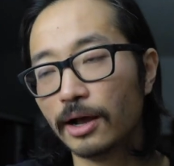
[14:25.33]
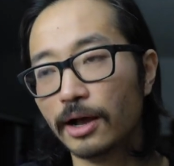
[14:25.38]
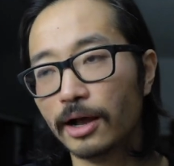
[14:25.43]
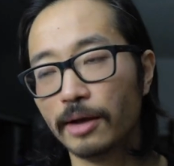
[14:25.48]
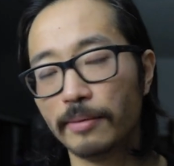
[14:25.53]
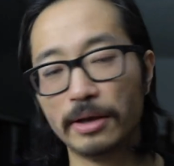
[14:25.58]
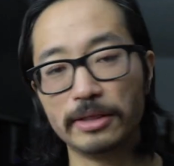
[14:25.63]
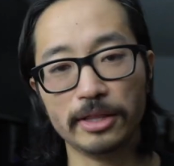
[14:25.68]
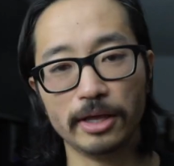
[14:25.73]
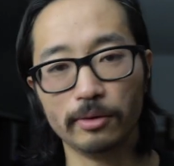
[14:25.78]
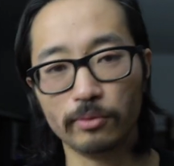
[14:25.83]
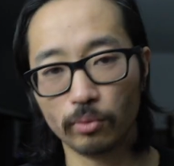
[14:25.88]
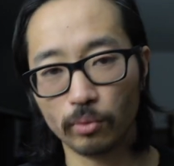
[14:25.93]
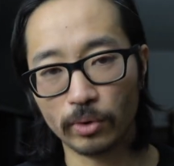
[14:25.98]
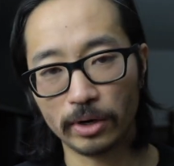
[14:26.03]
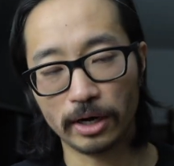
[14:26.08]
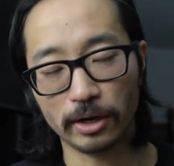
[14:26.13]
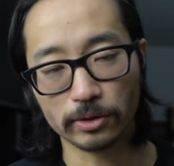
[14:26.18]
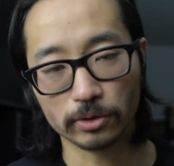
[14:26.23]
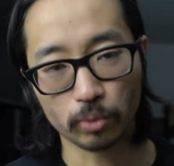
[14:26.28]
And then
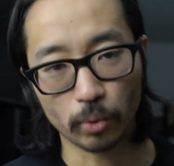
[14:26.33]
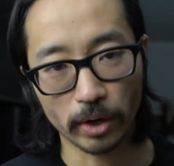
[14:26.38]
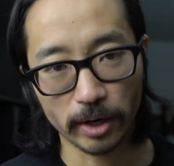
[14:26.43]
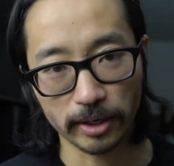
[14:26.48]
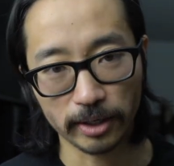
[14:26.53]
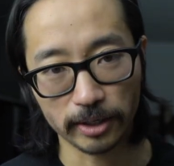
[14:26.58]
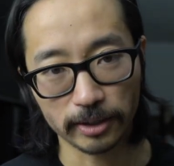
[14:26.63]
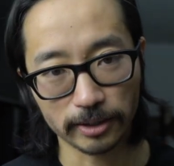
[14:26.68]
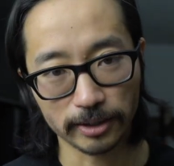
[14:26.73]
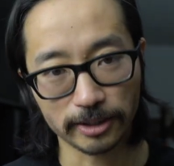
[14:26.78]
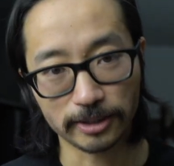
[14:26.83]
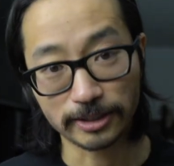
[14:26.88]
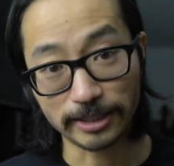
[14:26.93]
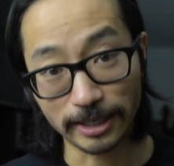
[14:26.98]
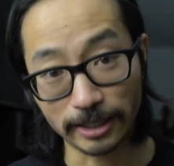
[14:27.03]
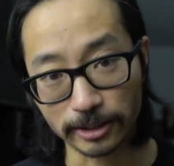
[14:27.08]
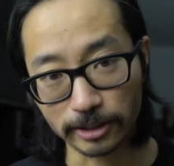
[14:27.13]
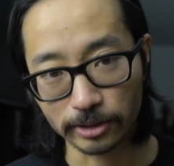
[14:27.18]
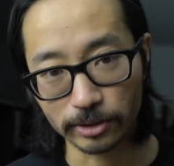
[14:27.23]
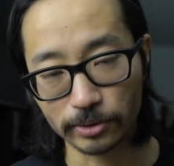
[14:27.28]
when I was wearing it like
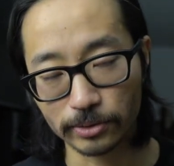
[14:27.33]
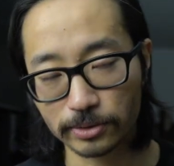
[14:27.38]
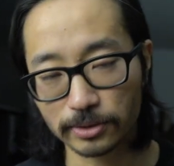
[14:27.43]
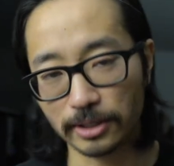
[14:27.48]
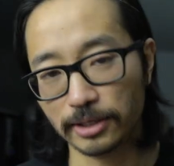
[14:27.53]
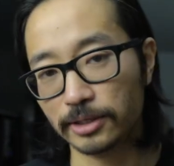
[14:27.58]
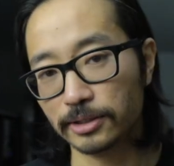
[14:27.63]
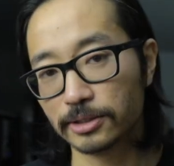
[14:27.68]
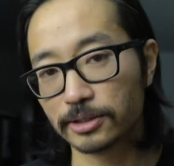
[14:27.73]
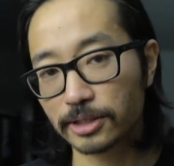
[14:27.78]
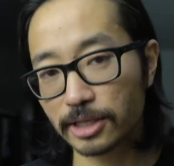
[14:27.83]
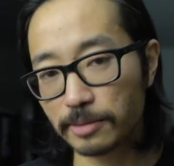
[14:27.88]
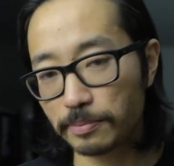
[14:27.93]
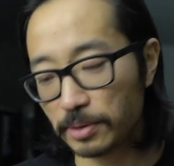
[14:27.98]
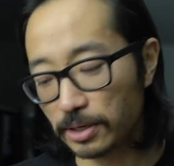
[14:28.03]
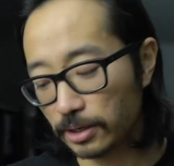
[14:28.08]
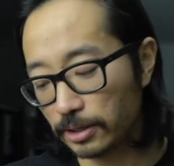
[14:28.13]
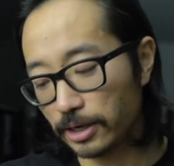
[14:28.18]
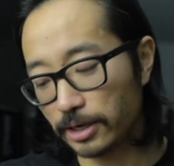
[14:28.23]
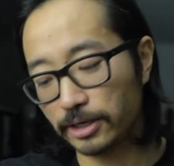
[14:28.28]
daily use and
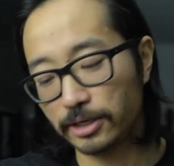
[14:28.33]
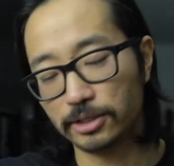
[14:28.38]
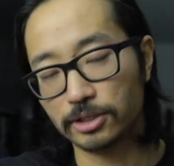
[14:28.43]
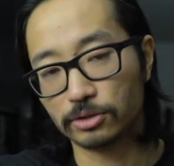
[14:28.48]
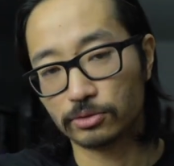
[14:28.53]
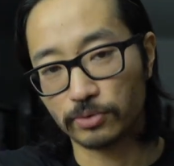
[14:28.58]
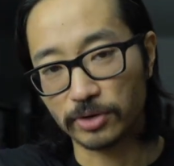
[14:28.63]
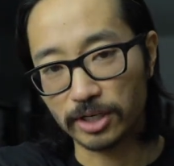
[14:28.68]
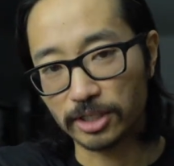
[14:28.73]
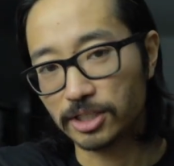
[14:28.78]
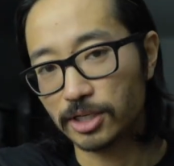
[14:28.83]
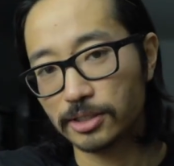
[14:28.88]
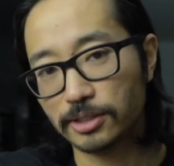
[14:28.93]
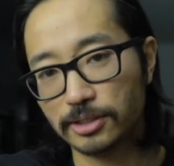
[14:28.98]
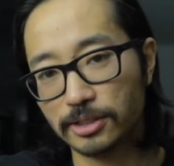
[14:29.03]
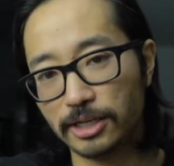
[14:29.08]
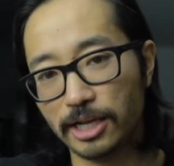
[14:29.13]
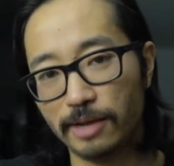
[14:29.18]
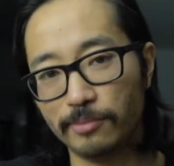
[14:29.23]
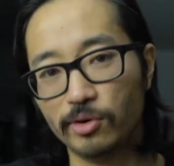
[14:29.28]
sleeping, I could just
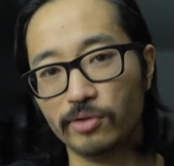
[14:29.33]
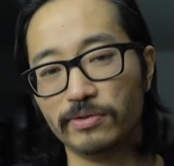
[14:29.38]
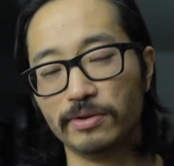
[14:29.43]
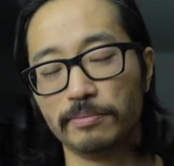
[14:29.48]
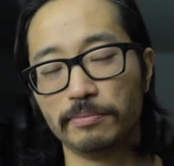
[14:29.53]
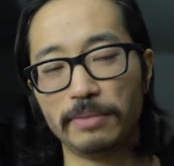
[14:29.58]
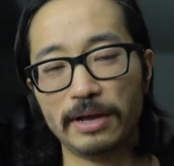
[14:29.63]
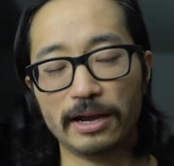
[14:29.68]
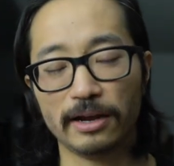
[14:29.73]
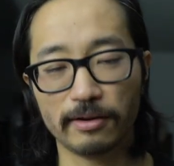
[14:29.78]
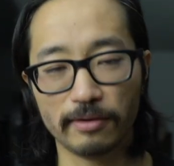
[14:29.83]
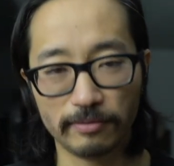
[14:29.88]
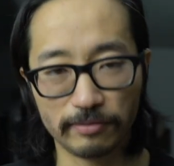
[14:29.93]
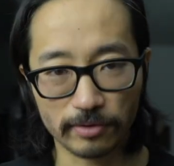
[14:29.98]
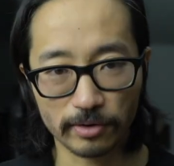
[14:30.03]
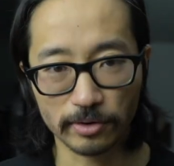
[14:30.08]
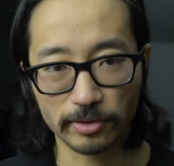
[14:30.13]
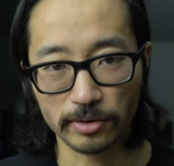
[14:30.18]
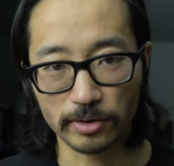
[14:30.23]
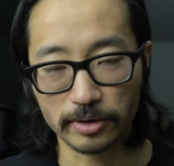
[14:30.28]
readjust it and move it back
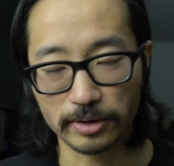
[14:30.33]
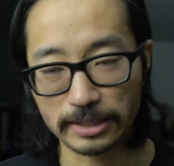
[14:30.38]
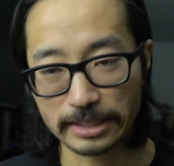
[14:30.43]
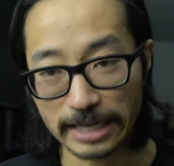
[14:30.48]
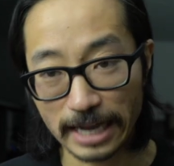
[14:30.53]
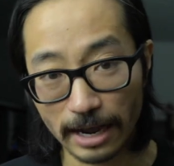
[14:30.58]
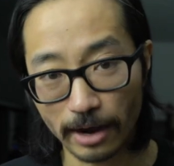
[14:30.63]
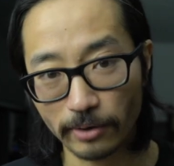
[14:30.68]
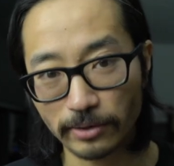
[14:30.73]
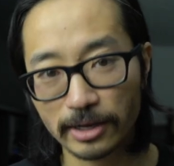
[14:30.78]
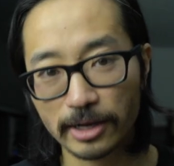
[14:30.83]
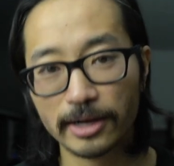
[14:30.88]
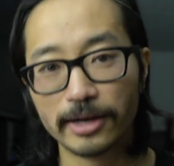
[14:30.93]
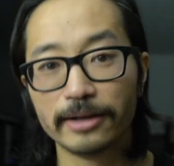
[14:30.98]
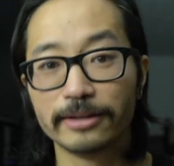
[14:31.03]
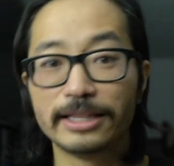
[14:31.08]
further down.